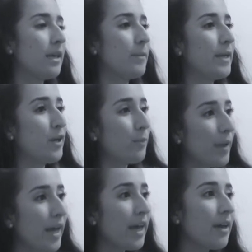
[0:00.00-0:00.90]
like Peter
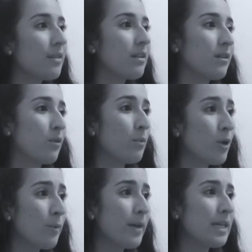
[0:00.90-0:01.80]
Pan, The Little
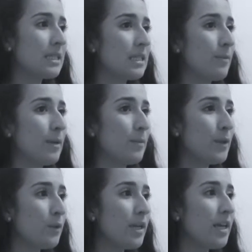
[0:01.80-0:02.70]
Mermaid, Sleeping
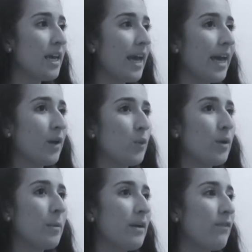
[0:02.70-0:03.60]
Beauty, and
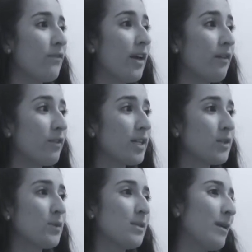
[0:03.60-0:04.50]
one of my
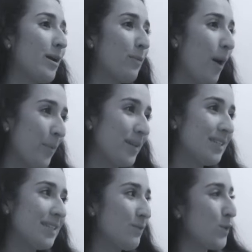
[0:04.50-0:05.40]
favorites was Mary
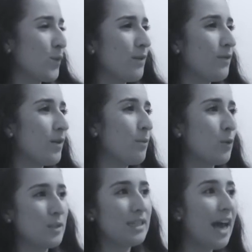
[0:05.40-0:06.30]
Poppins. It was one of the
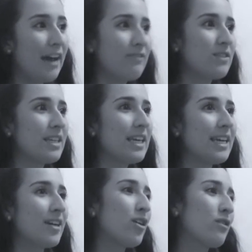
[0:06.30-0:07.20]
most
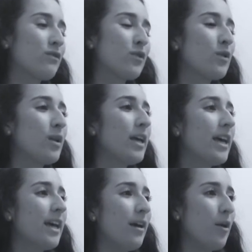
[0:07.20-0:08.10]
lively, colorful
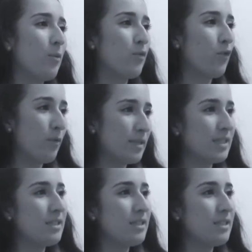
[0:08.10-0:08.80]
performances.